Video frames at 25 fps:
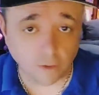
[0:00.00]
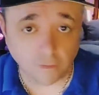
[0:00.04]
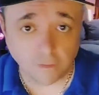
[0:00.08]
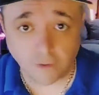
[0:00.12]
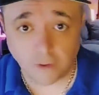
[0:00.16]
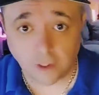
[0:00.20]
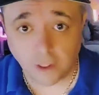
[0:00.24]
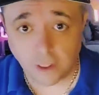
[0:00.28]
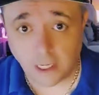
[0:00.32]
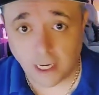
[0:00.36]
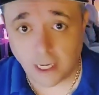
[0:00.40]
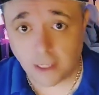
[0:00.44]
I
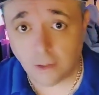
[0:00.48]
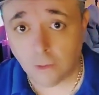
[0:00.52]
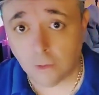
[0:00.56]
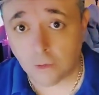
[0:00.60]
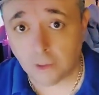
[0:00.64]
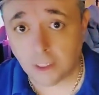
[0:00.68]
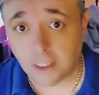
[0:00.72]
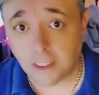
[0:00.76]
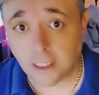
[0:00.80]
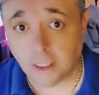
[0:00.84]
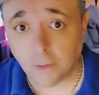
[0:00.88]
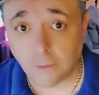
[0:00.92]
don't connect
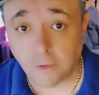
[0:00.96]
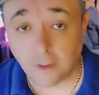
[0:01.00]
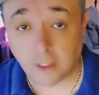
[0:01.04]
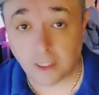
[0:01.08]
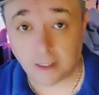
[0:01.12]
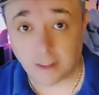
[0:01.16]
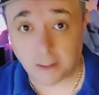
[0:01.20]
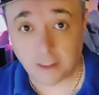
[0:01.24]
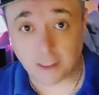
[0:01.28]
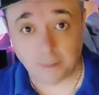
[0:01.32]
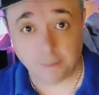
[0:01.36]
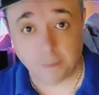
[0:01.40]
with
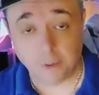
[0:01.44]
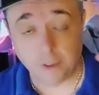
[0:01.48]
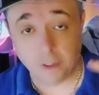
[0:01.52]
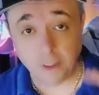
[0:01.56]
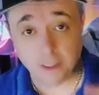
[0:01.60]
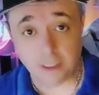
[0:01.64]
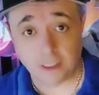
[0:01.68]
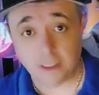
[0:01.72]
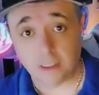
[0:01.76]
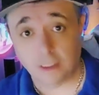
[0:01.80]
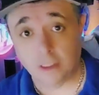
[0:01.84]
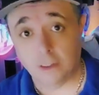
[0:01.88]
spirits,
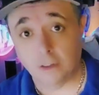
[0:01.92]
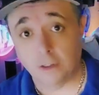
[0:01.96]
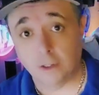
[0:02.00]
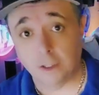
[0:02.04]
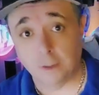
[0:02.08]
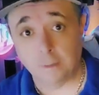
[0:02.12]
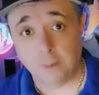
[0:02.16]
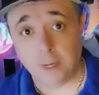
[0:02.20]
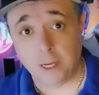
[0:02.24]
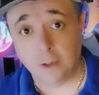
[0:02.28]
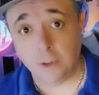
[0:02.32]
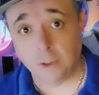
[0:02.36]
earthbound or
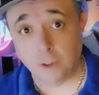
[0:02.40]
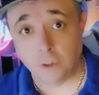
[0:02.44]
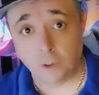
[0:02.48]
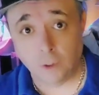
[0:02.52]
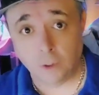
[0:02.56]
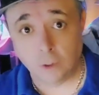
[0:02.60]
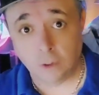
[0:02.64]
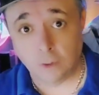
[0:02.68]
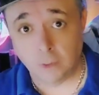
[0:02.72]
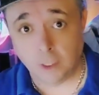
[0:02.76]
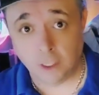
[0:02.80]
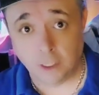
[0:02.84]
lower
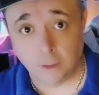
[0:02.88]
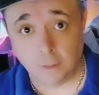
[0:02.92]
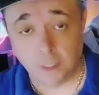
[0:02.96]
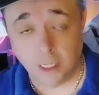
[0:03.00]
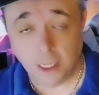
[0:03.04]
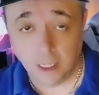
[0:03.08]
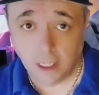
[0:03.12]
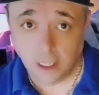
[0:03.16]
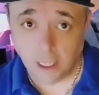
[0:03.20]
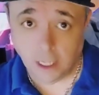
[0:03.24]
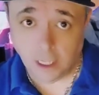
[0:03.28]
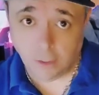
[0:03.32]
realm. I
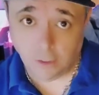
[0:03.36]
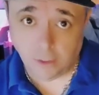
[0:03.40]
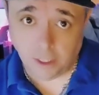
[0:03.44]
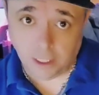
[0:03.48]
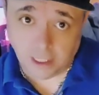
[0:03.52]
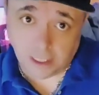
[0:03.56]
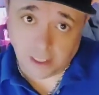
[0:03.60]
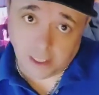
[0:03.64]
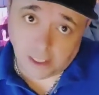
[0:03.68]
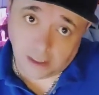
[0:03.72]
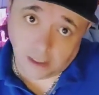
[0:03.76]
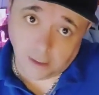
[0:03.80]
only connect
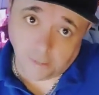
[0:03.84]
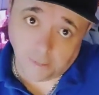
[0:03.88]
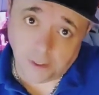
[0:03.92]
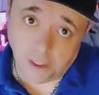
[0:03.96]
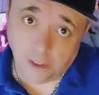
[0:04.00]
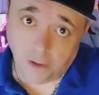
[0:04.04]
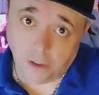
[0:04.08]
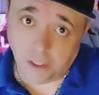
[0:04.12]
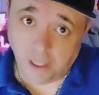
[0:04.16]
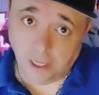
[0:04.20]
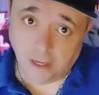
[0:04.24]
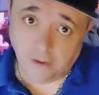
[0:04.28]
up here in
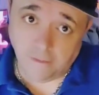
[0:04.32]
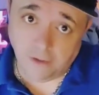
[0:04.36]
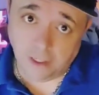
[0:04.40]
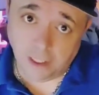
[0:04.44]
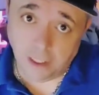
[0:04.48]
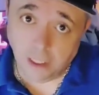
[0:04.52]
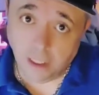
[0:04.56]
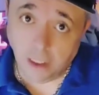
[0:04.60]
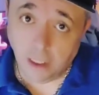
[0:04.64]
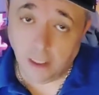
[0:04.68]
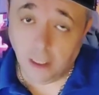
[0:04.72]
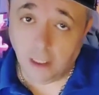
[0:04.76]
heaven.
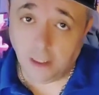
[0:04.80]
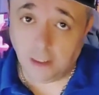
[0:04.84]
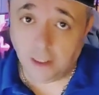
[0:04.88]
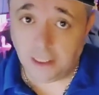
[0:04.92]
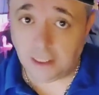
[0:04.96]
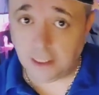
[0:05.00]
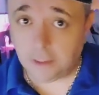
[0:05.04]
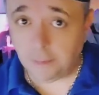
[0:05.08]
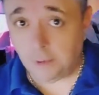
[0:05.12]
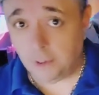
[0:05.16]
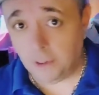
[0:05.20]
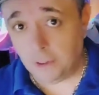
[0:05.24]
These spirits
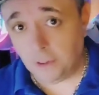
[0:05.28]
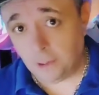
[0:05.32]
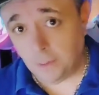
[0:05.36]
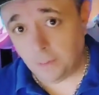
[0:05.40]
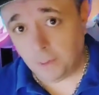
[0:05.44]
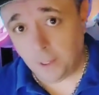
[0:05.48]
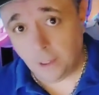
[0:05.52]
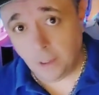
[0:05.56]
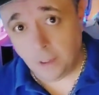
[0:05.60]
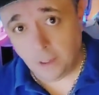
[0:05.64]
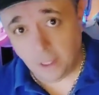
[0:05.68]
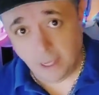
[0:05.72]
up here in
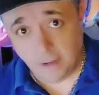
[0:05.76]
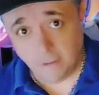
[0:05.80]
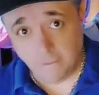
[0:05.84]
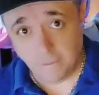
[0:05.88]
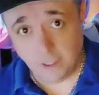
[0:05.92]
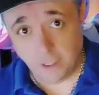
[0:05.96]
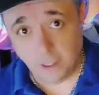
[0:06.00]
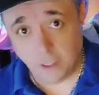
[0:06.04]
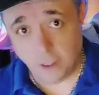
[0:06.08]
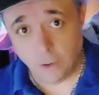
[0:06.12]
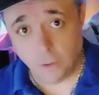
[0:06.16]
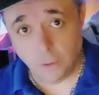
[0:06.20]
heaven,
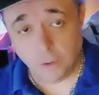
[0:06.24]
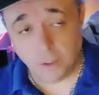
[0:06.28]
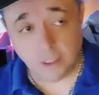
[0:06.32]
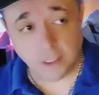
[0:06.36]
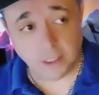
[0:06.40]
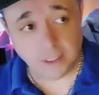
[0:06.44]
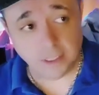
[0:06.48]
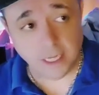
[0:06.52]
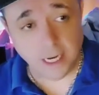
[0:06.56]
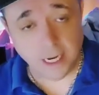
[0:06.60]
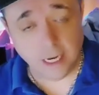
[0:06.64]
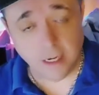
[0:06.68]
is a higher
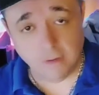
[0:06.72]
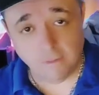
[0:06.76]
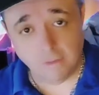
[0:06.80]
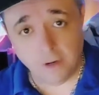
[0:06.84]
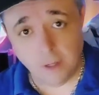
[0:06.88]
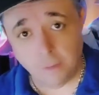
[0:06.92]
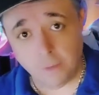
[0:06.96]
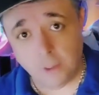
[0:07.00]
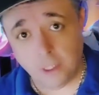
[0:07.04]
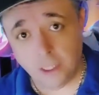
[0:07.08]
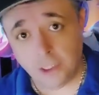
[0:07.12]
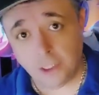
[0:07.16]

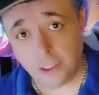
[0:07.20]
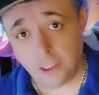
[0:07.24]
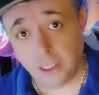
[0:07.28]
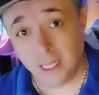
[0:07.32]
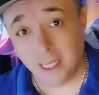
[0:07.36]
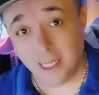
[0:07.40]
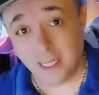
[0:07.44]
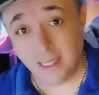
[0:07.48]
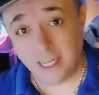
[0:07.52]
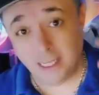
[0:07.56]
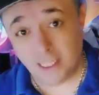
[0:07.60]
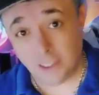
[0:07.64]
vibration, and that's
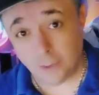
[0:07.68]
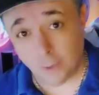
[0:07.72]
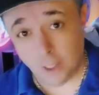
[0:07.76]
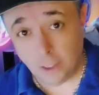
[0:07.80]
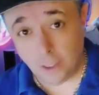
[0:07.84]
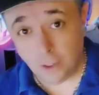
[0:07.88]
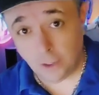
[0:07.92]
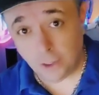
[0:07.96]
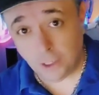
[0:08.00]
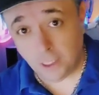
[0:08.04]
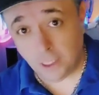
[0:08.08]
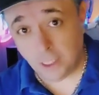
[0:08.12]
where I usually
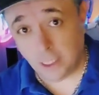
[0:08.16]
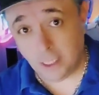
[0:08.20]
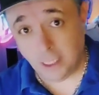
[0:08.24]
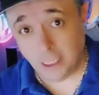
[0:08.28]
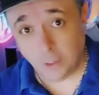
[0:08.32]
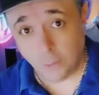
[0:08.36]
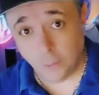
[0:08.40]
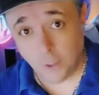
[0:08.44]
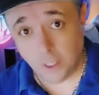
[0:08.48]
connect with.